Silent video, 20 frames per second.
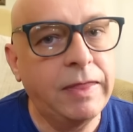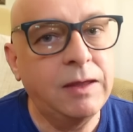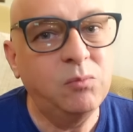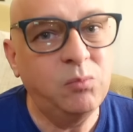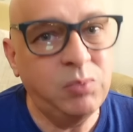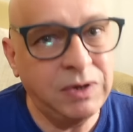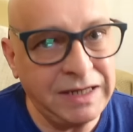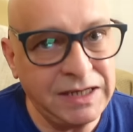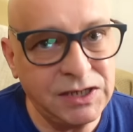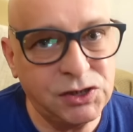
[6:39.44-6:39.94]

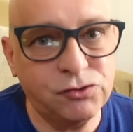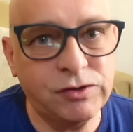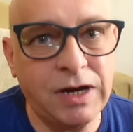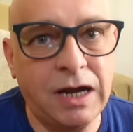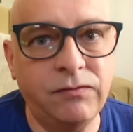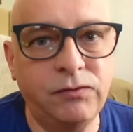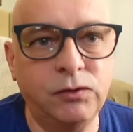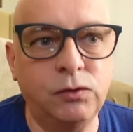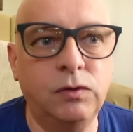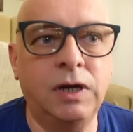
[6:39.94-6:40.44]
Please
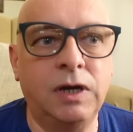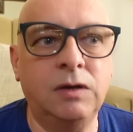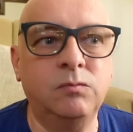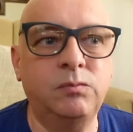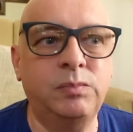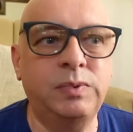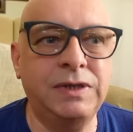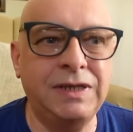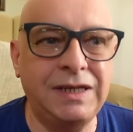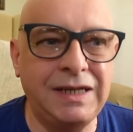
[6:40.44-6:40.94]
travel
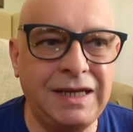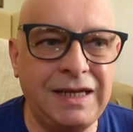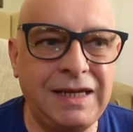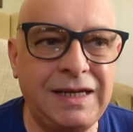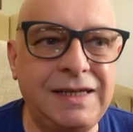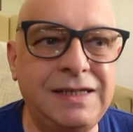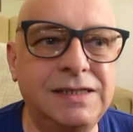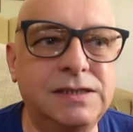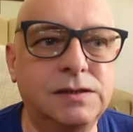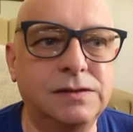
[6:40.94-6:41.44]
and
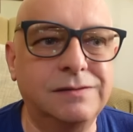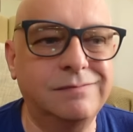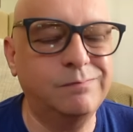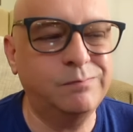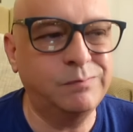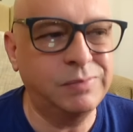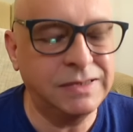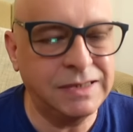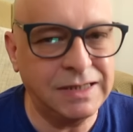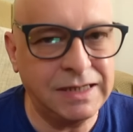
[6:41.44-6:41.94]
please,
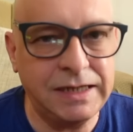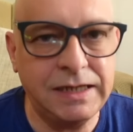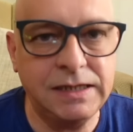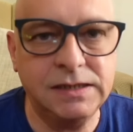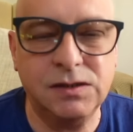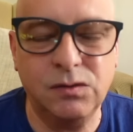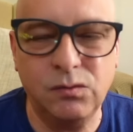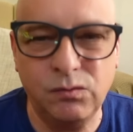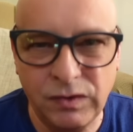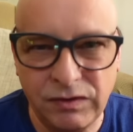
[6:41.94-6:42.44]

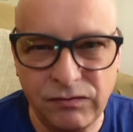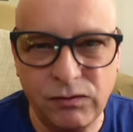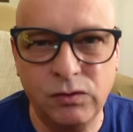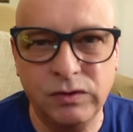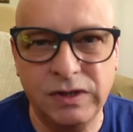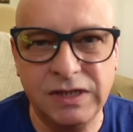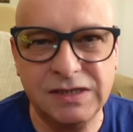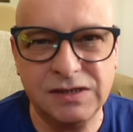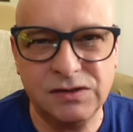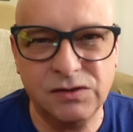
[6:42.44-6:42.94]
with all
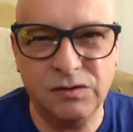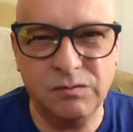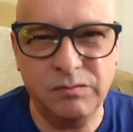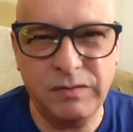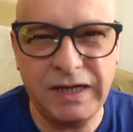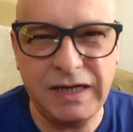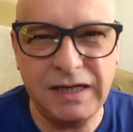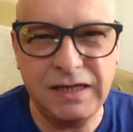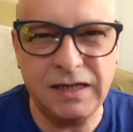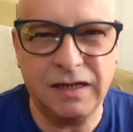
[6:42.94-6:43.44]
this sort of
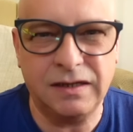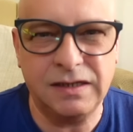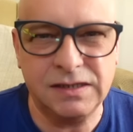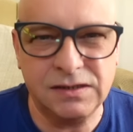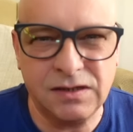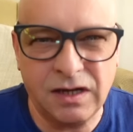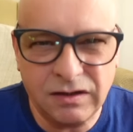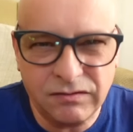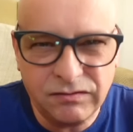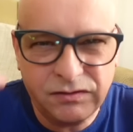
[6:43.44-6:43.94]
media,
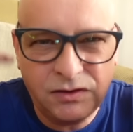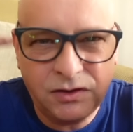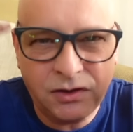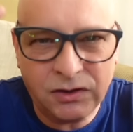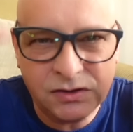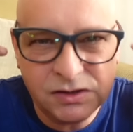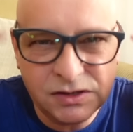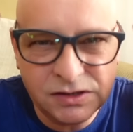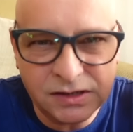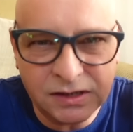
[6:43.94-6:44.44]
this kind of
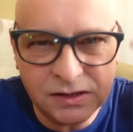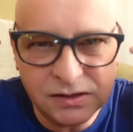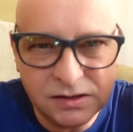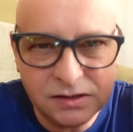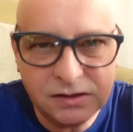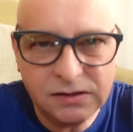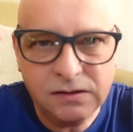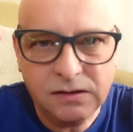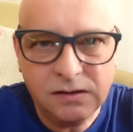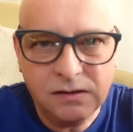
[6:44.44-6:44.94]

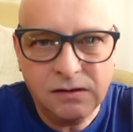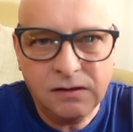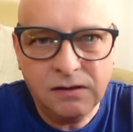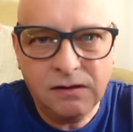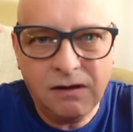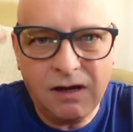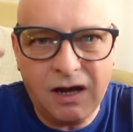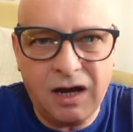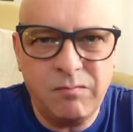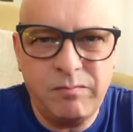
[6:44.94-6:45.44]
nonsense
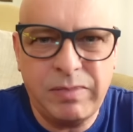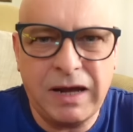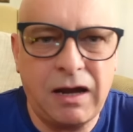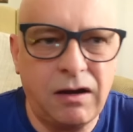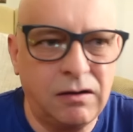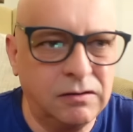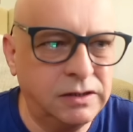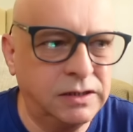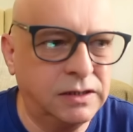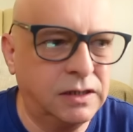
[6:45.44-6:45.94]

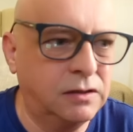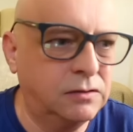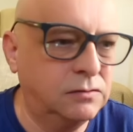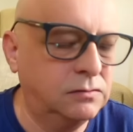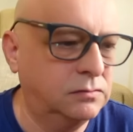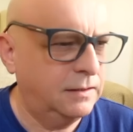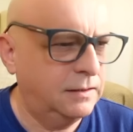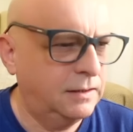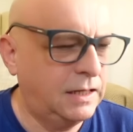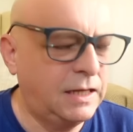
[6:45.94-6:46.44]
about, you
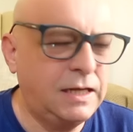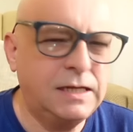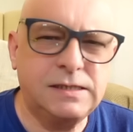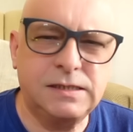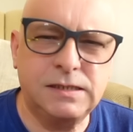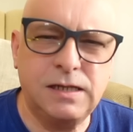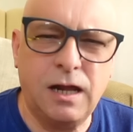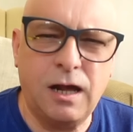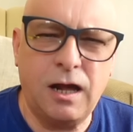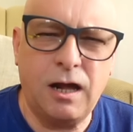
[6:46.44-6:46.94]
know,
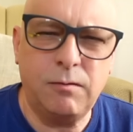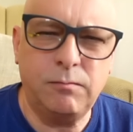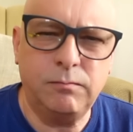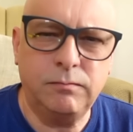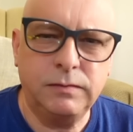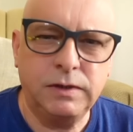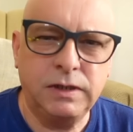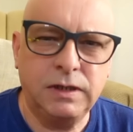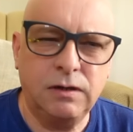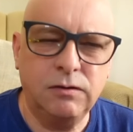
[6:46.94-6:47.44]

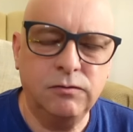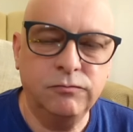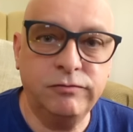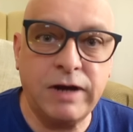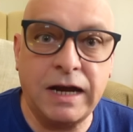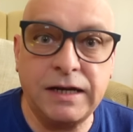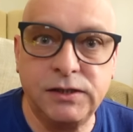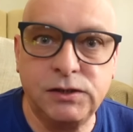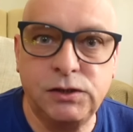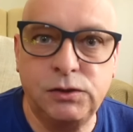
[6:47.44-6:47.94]
Islam, you know,
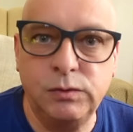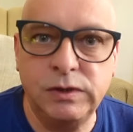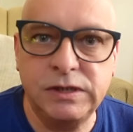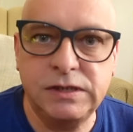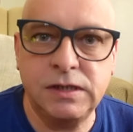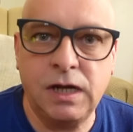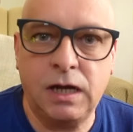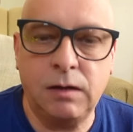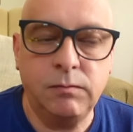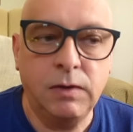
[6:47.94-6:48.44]
radical
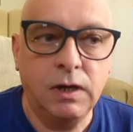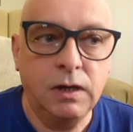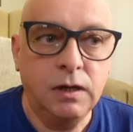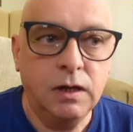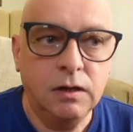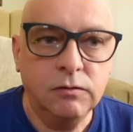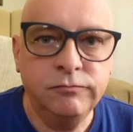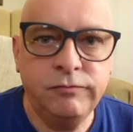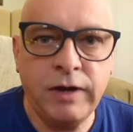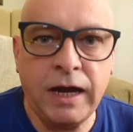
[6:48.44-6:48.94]

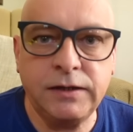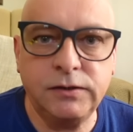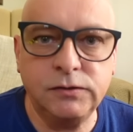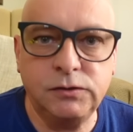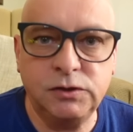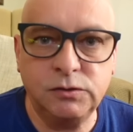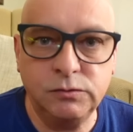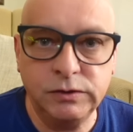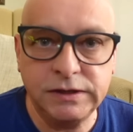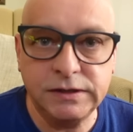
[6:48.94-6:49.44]

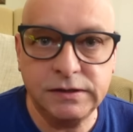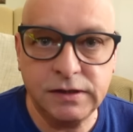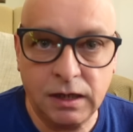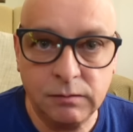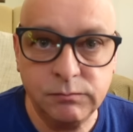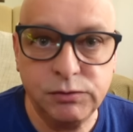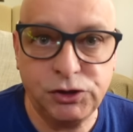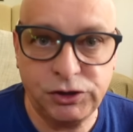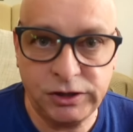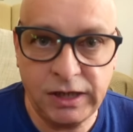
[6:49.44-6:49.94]

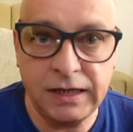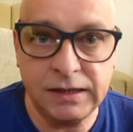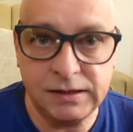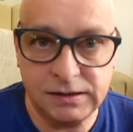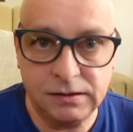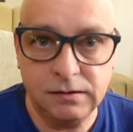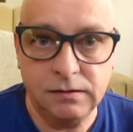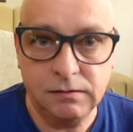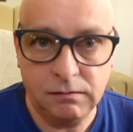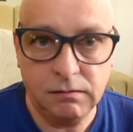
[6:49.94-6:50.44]
Islam,
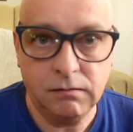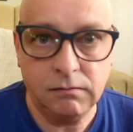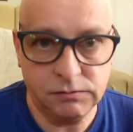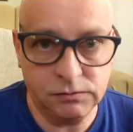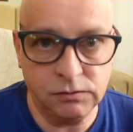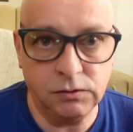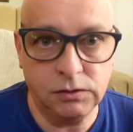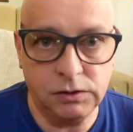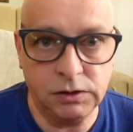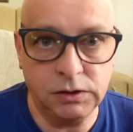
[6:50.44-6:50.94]
shit. It's
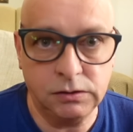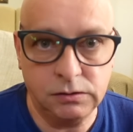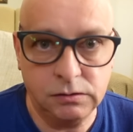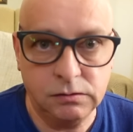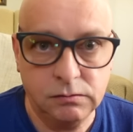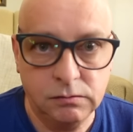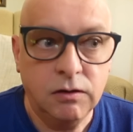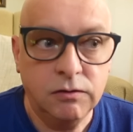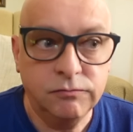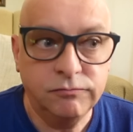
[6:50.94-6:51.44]
not good.
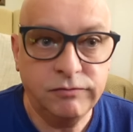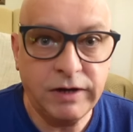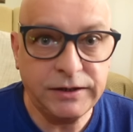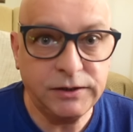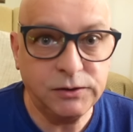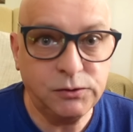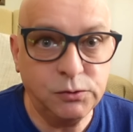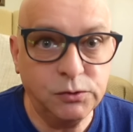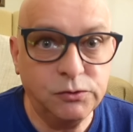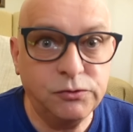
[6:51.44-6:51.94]

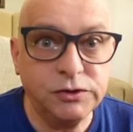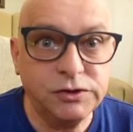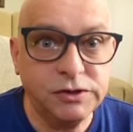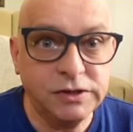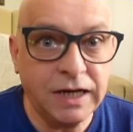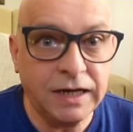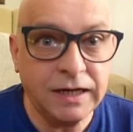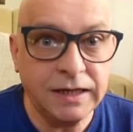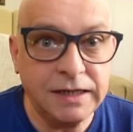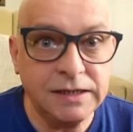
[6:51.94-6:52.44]
Radical
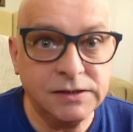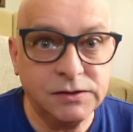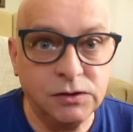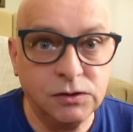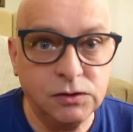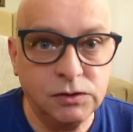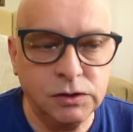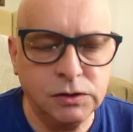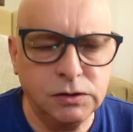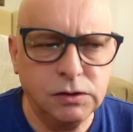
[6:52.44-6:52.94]
Christianity is
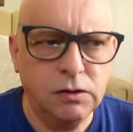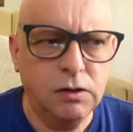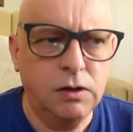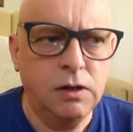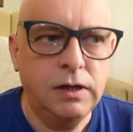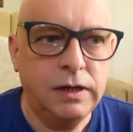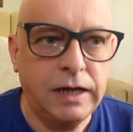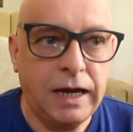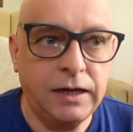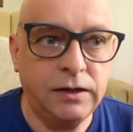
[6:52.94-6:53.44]
not good.
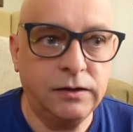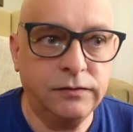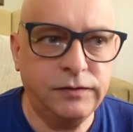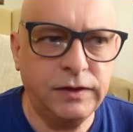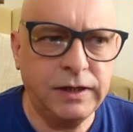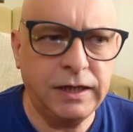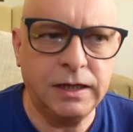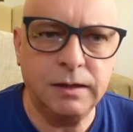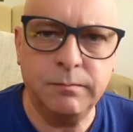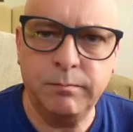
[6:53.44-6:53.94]
And I
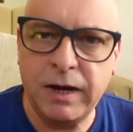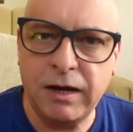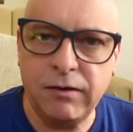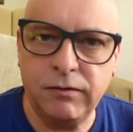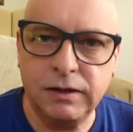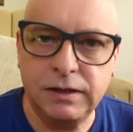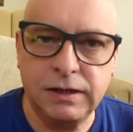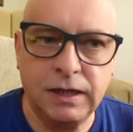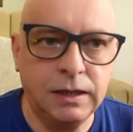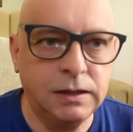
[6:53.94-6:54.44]
think in
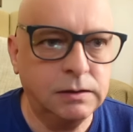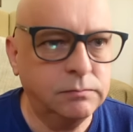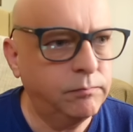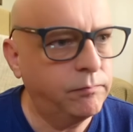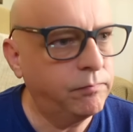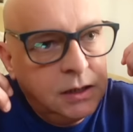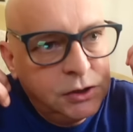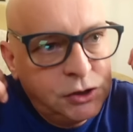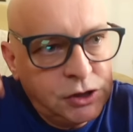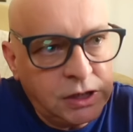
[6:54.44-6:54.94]
America,
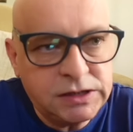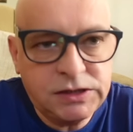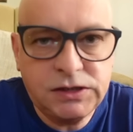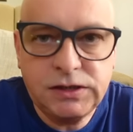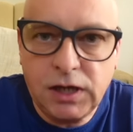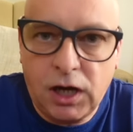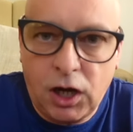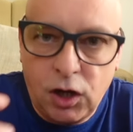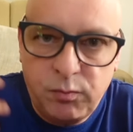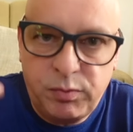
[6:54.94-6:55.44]

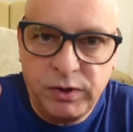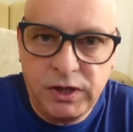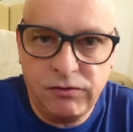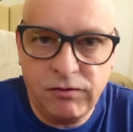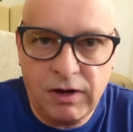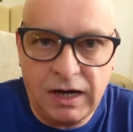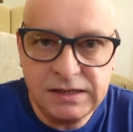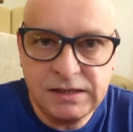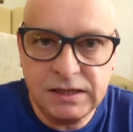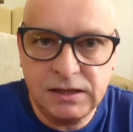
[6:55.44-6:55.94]
just open
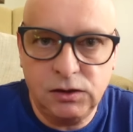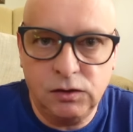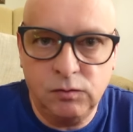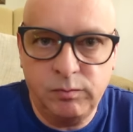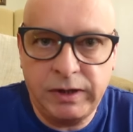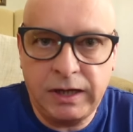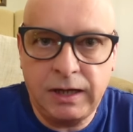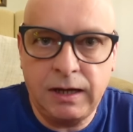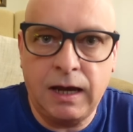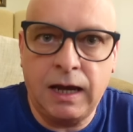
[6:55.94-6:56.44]
your eyes a little
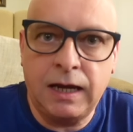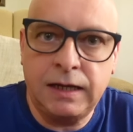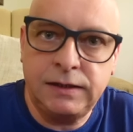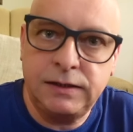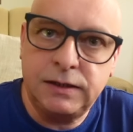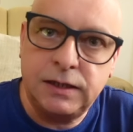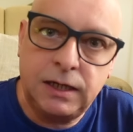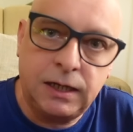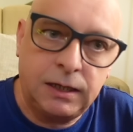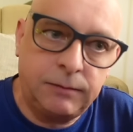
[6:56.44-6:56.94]
bit
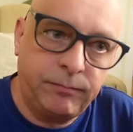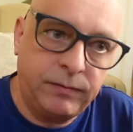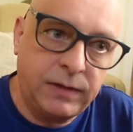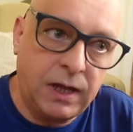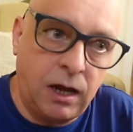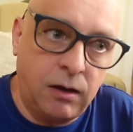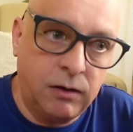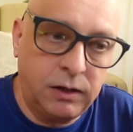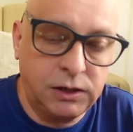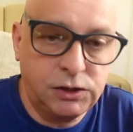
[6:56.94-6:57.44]
and I'm
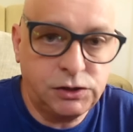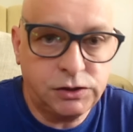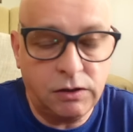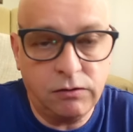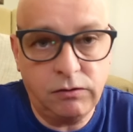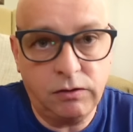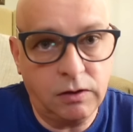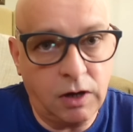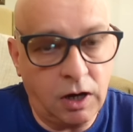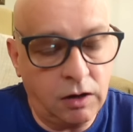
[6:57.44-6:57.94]
going to show
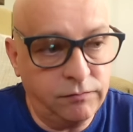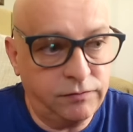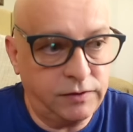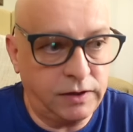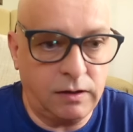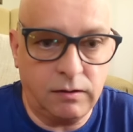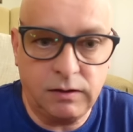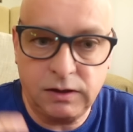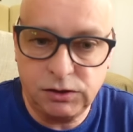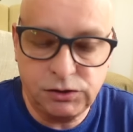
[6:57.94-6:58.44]
you
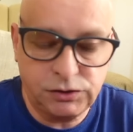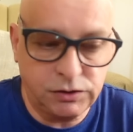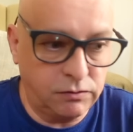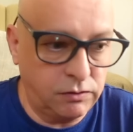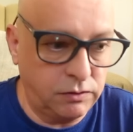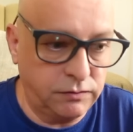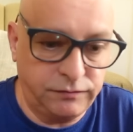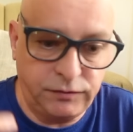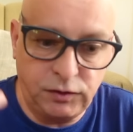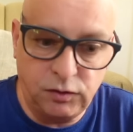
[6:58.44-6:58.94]

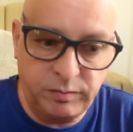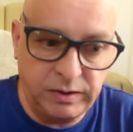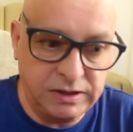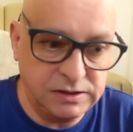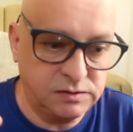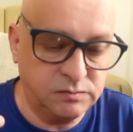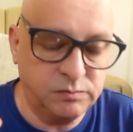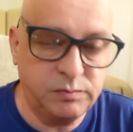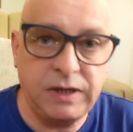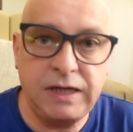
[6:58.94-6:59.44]
a few
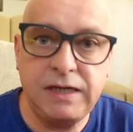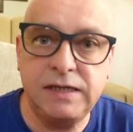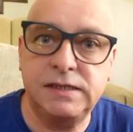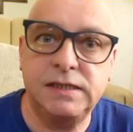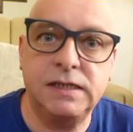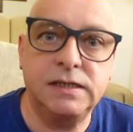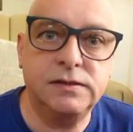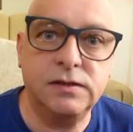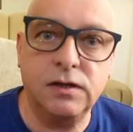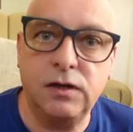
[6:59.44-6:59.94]
bits and
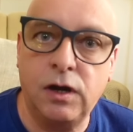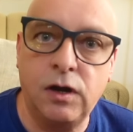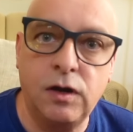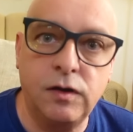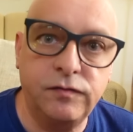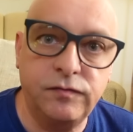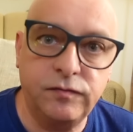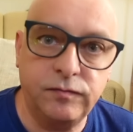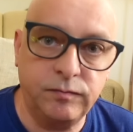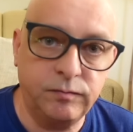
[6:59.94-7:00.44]
pieces
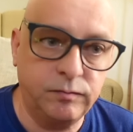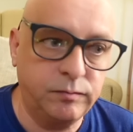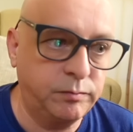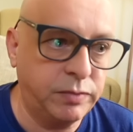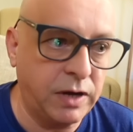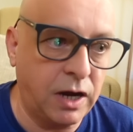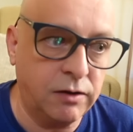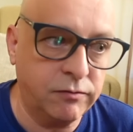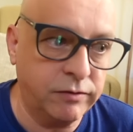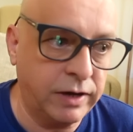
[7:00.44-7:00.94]
of
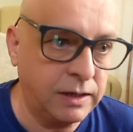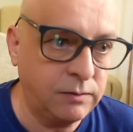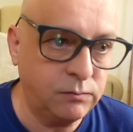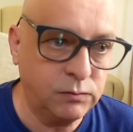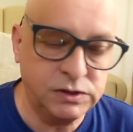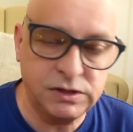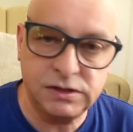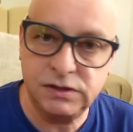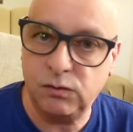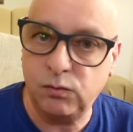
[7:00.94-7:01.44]
Bahrain,
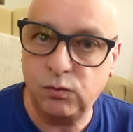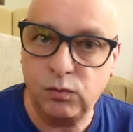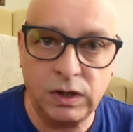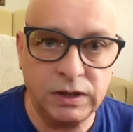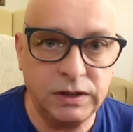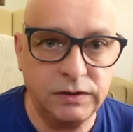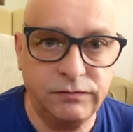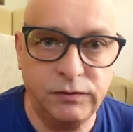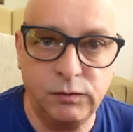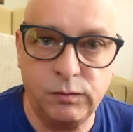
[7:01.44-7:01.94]
which is a
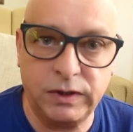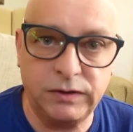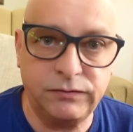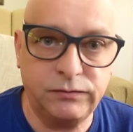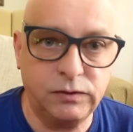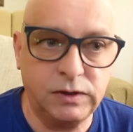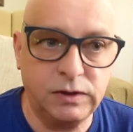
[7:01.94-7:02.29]
wonderful, wonderful